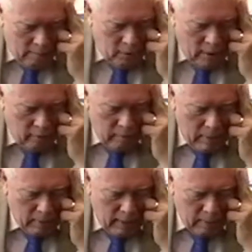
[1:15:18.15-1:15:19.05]
trying to
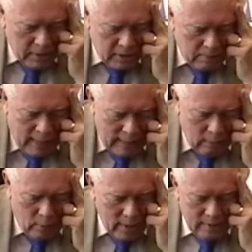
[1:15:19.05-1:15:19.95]
remember how much he made,
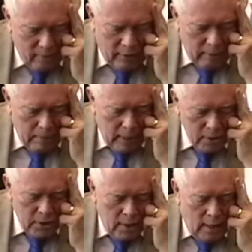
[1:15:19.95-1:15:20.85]
it wasn't very
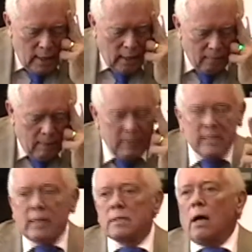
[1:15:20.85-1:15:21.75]
much, uh, maybe
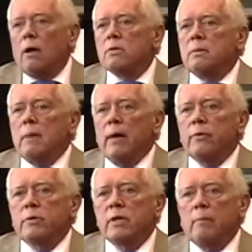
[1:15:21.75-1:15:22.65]
$6 a
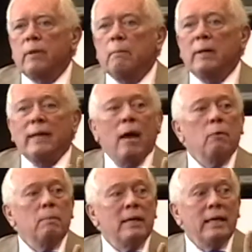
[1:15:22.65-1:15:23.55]
month or something, but that
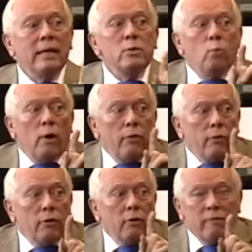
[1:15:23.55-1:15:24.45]
would be his
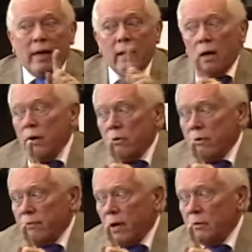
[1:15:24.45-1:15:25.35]
one-third of that hundred,
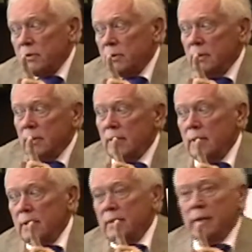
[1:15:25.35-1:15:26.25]
folks,
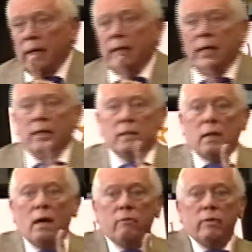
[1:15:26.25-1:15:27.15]
that they needed to
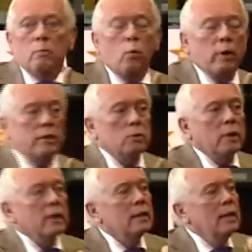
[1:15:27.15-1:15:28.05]
cover the mortgage
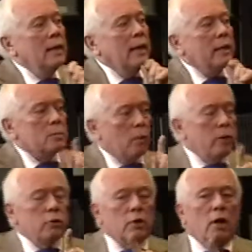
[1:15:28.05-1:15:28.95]
with. His
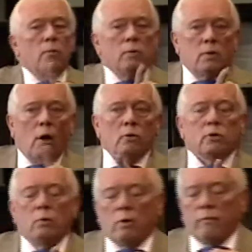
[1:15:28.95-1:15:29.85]
brother John
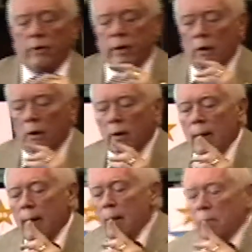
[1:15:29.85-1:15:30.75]
also worked very hard.
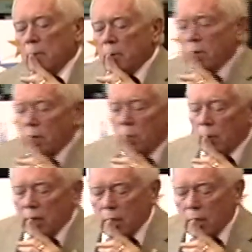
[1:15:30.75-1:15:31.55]
But Booker, we're